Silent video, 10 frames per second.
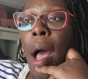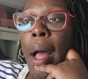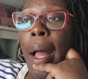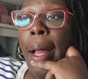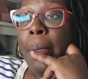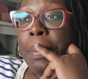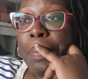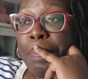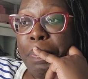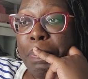
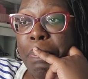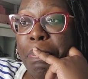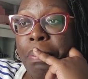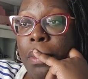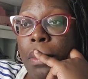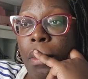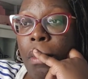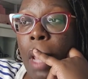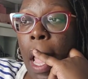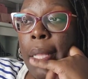Um,
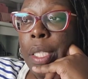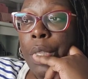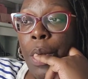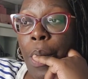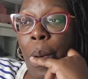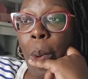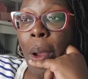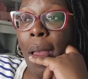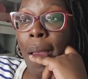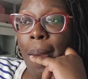and
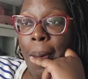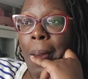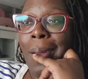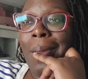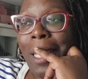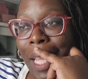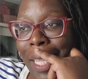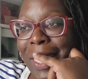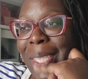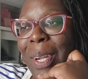so,
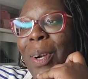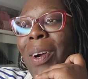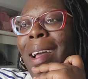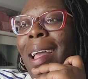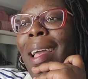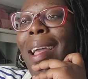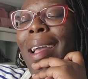and so